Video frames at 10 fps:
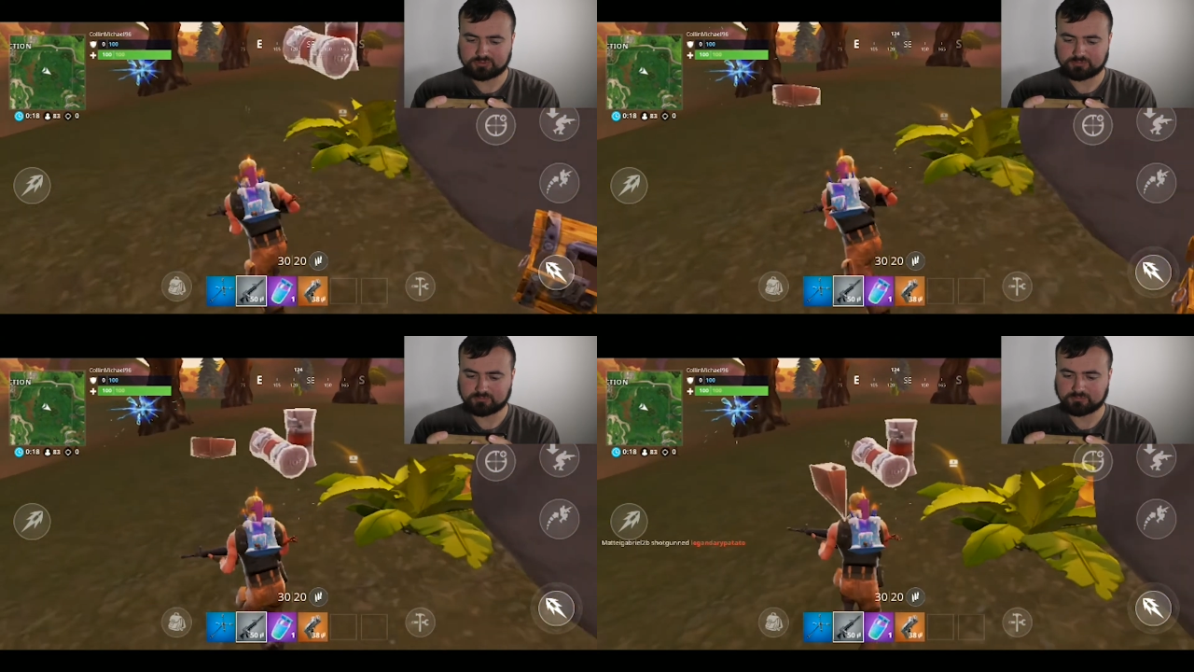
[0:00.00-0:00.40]

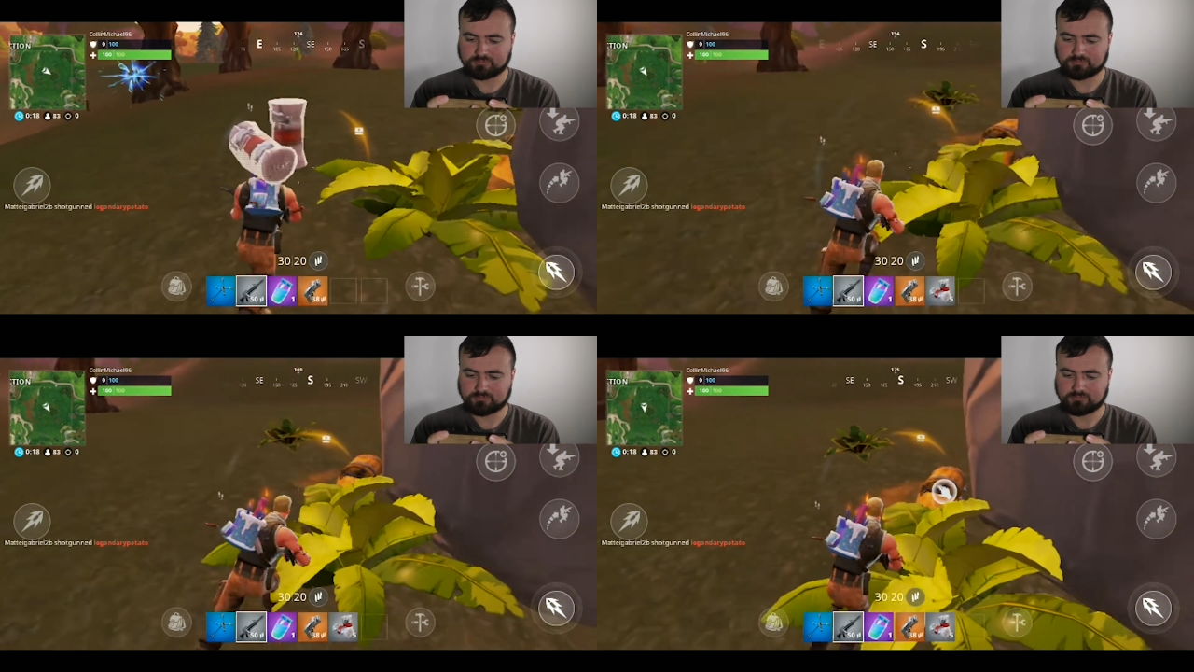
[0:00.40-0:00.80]

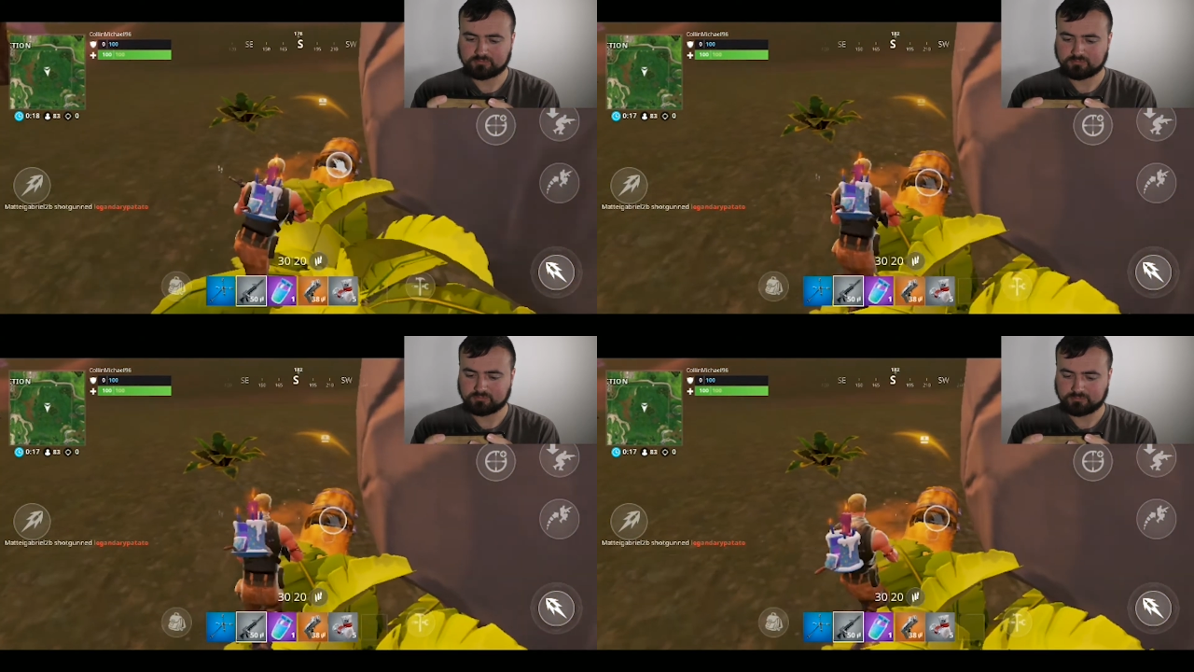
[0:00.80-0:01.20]

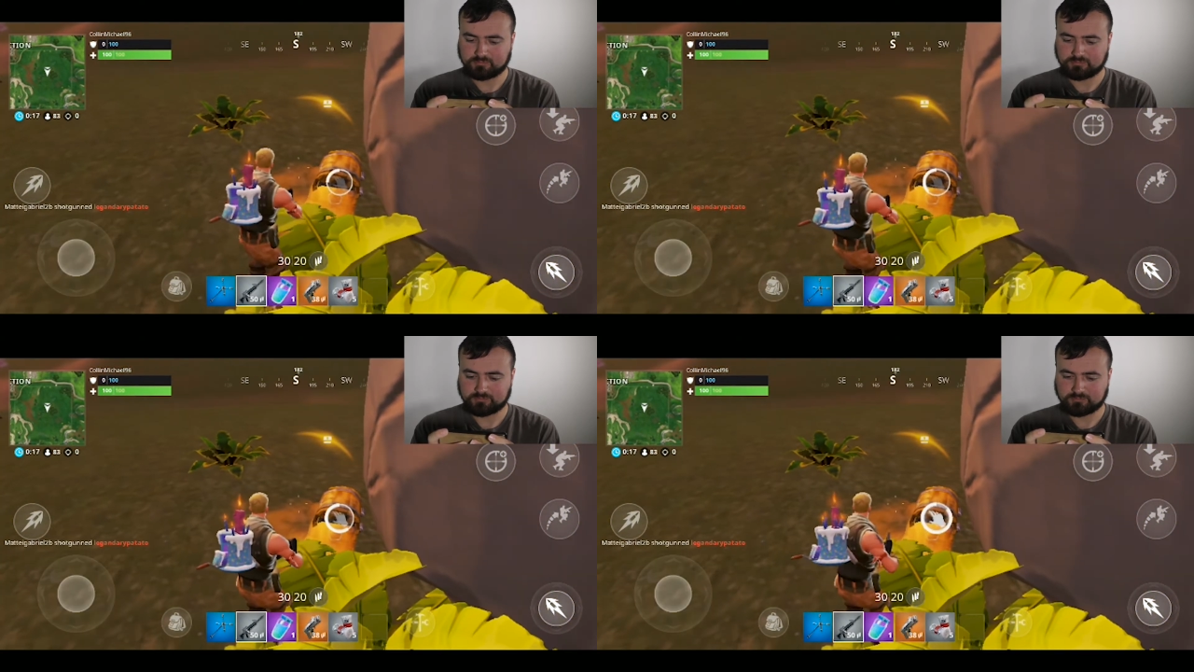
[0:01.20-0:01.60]

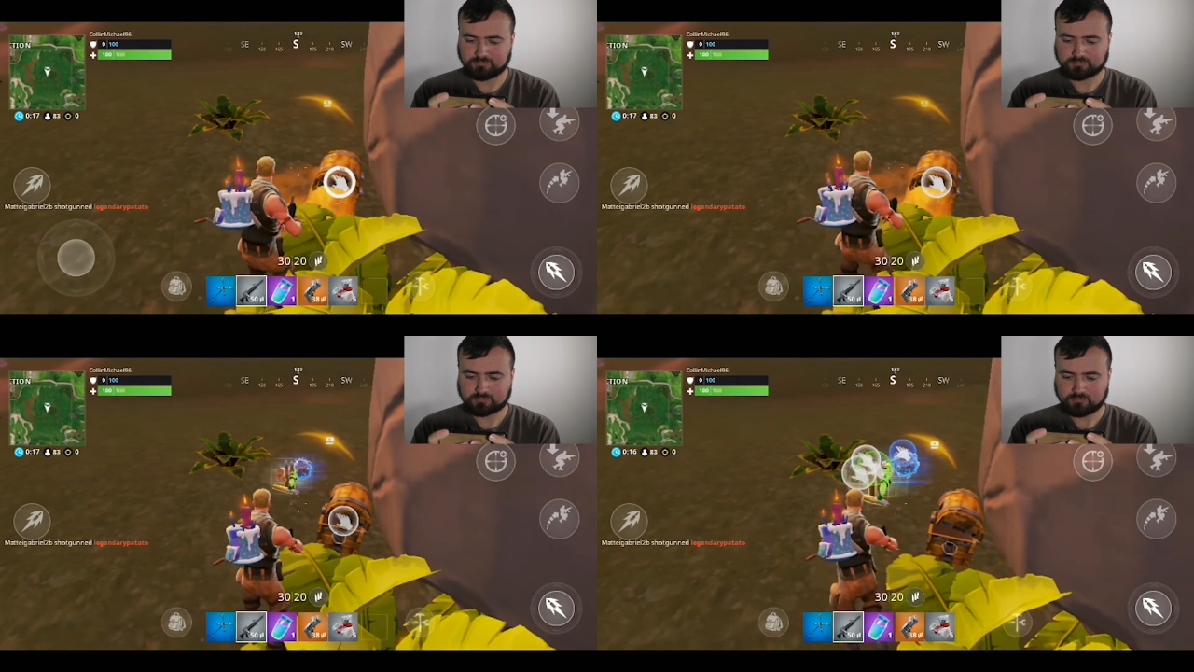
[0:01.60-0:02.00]

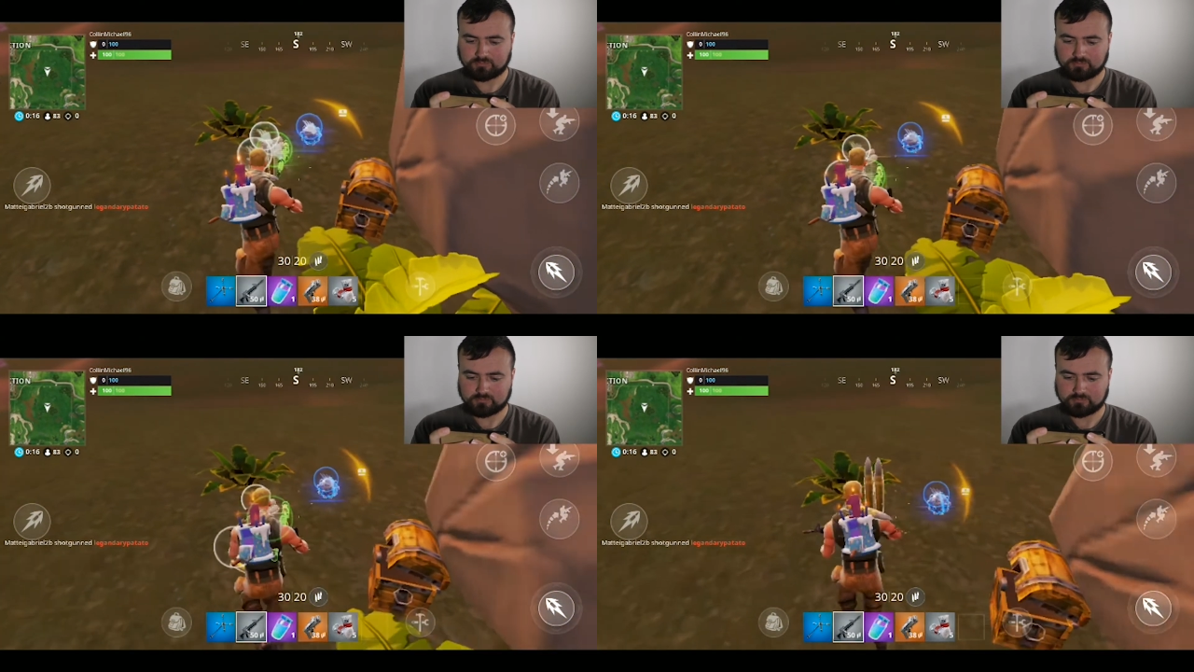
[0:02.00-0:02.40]

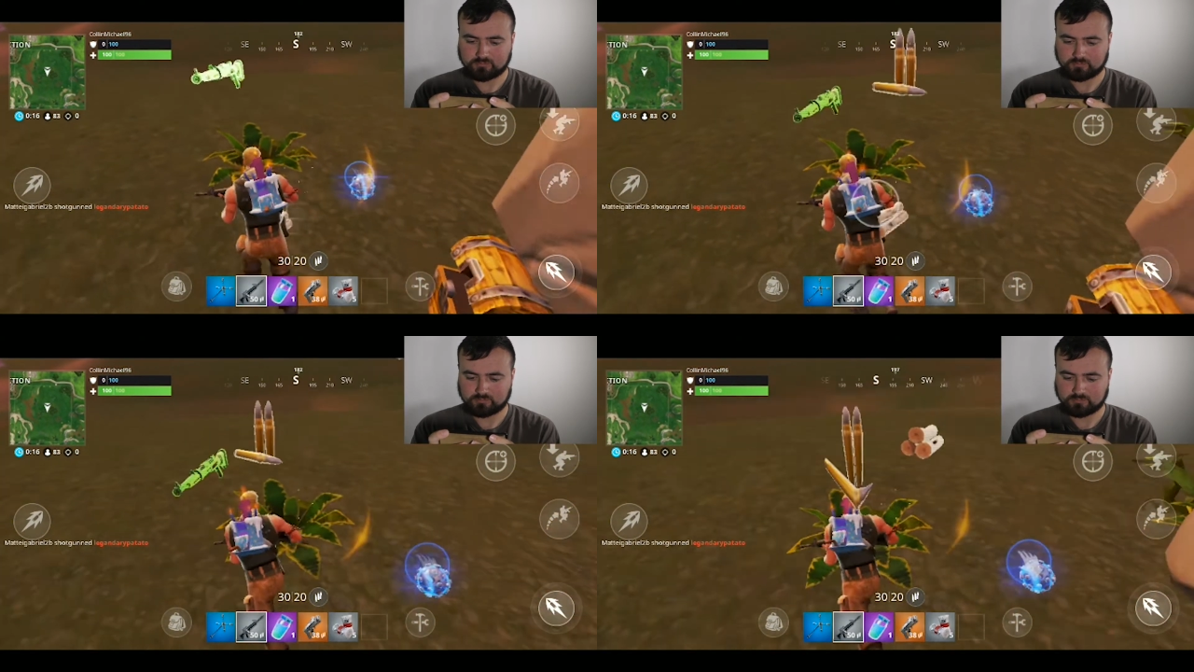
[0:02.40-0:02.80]

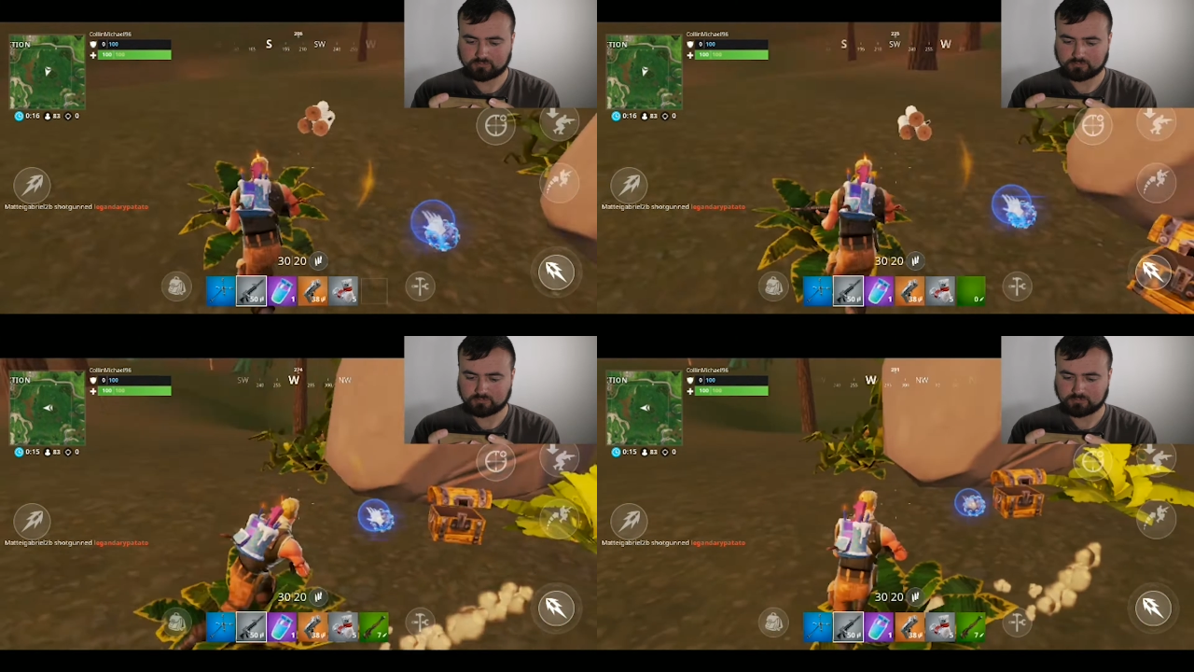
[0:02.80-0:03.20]

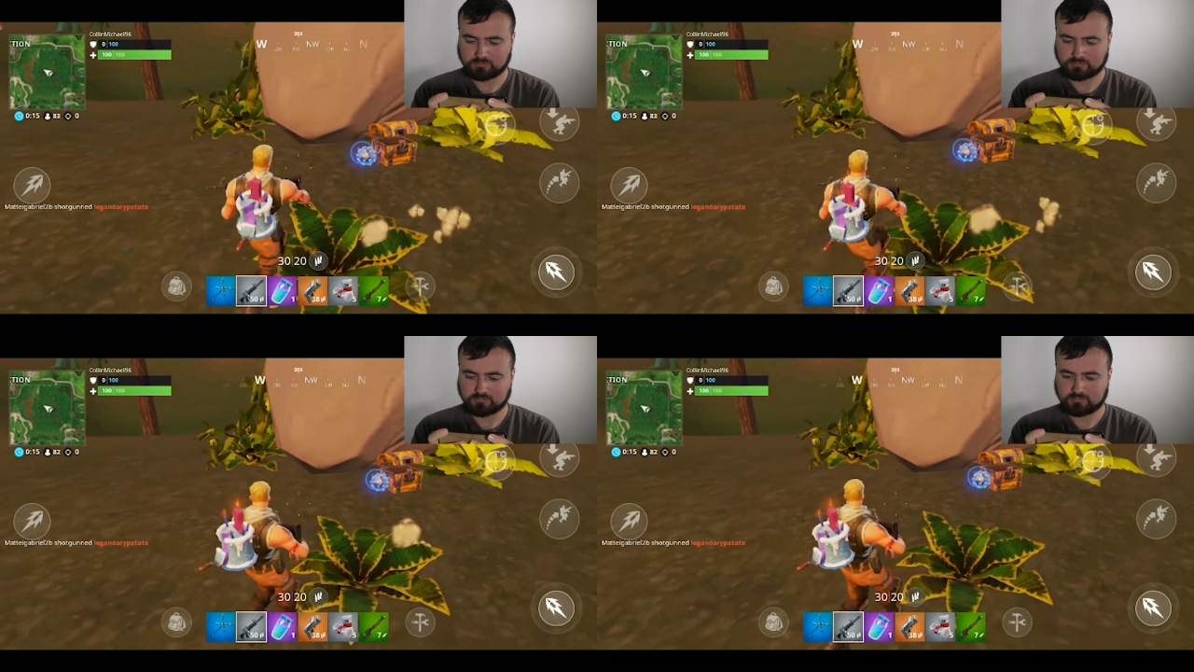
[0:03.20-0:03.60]

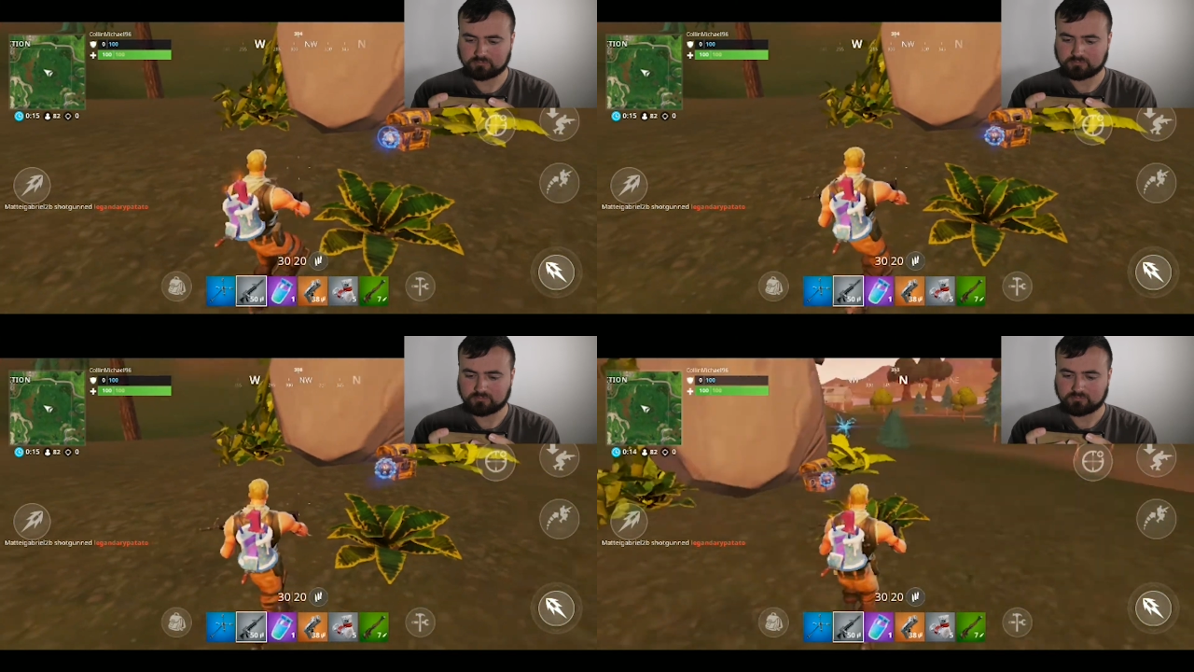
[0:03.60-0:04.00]

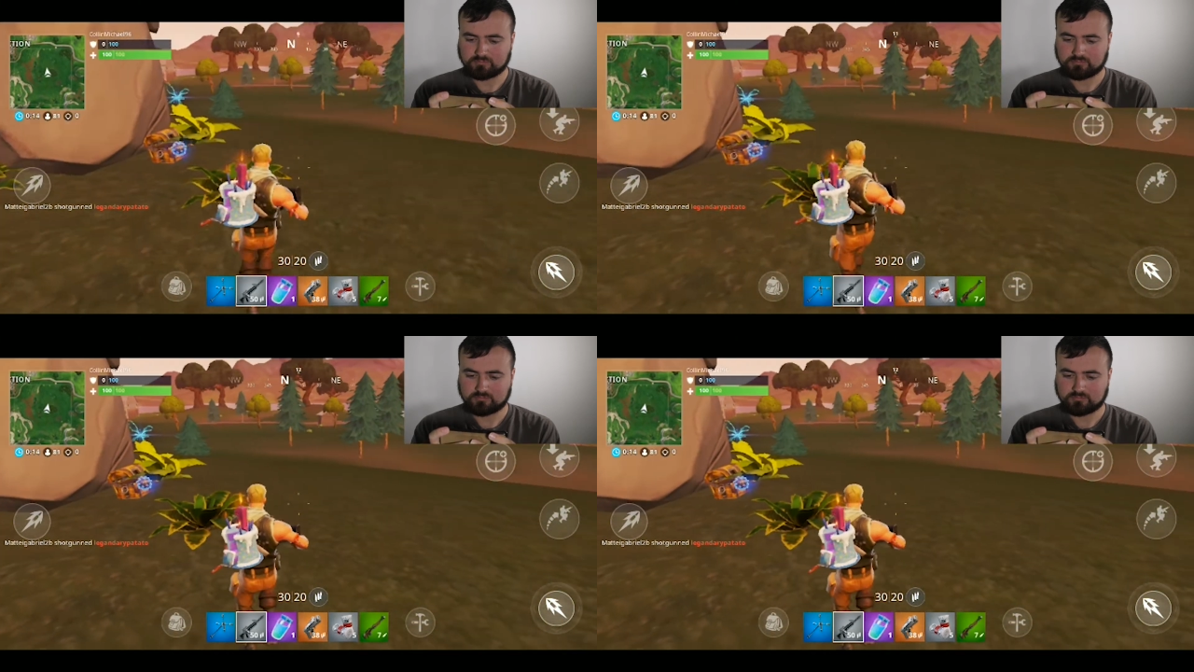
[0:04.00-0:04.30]
[no speech]